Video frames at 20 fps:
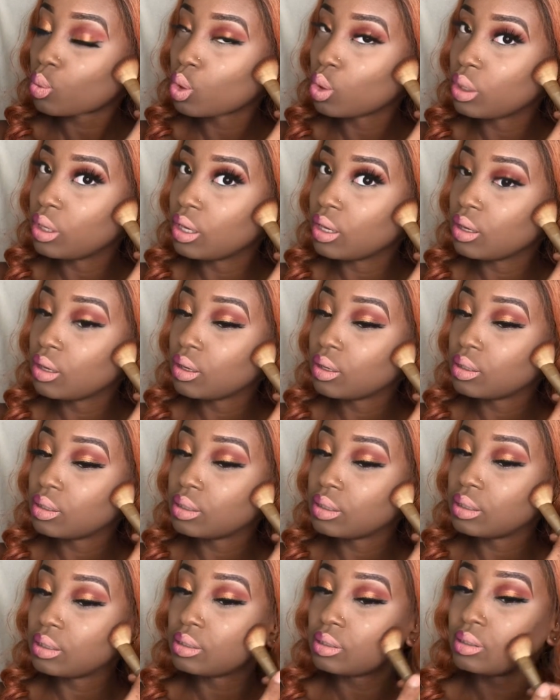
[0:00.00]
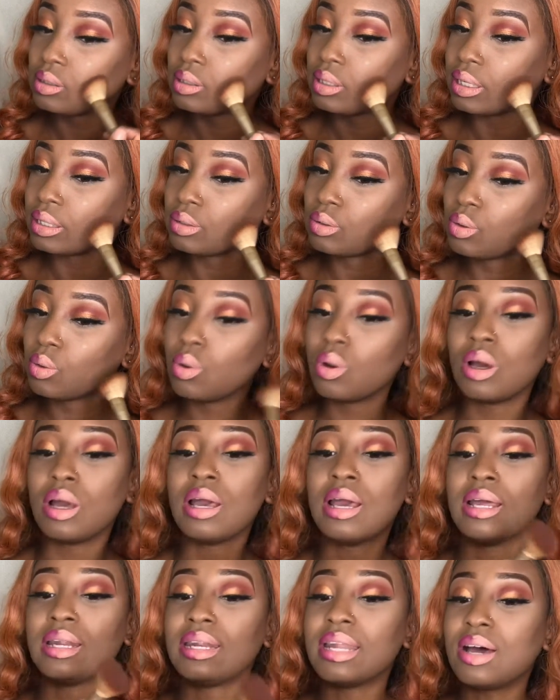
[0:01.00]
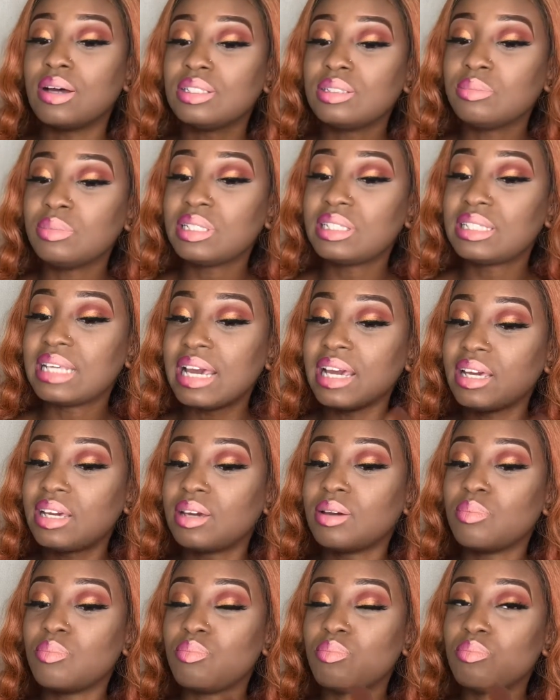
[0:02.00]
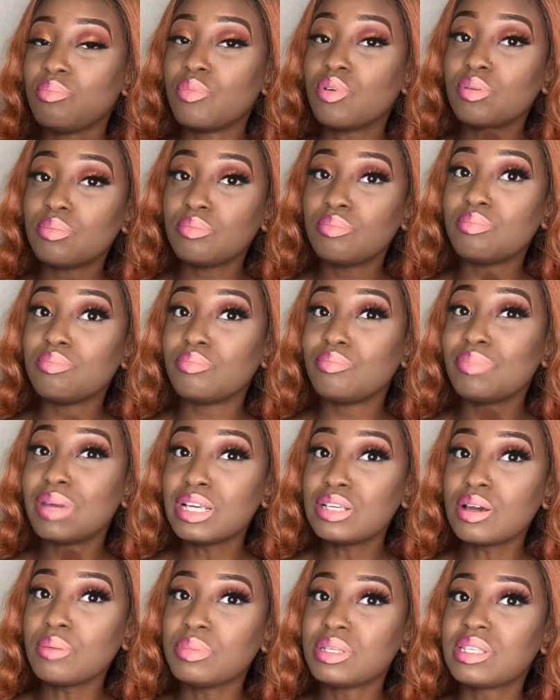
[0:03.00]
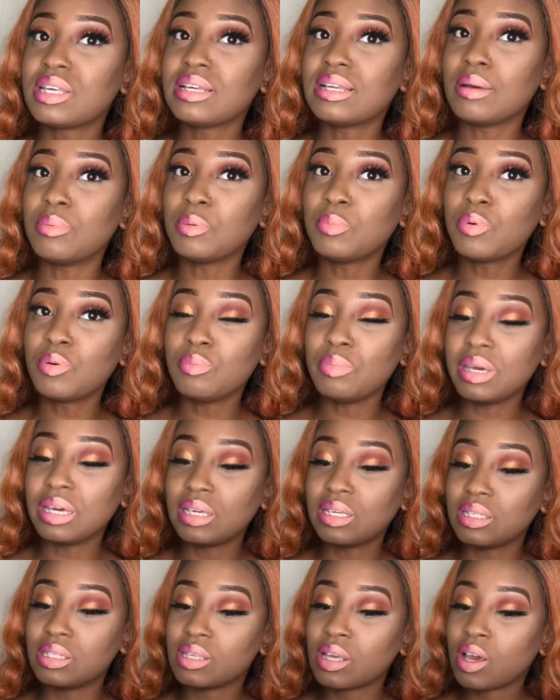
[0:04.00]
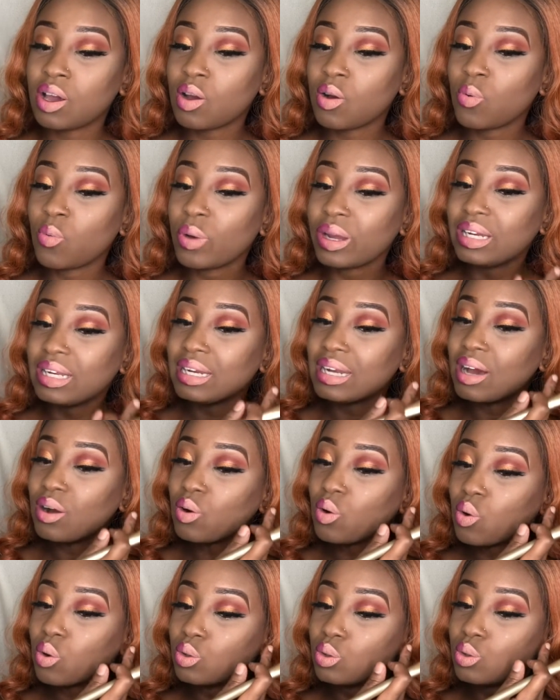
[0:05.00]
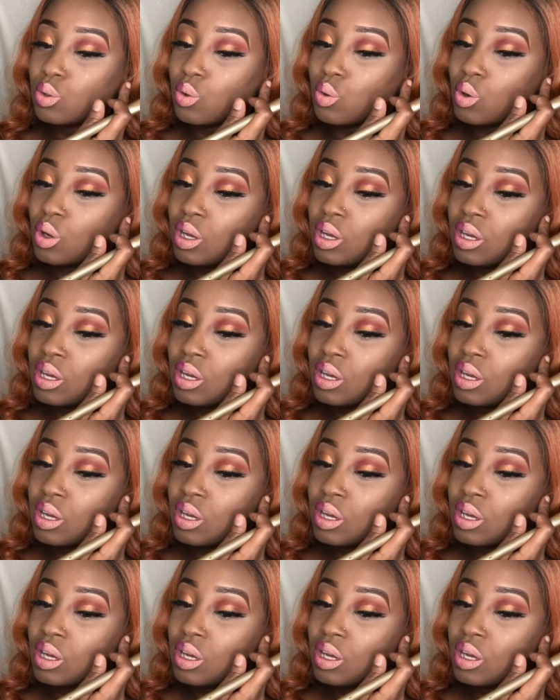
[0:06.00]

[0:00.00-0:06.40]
Okay, there you go. Now the major mistake that people make is when they now contour.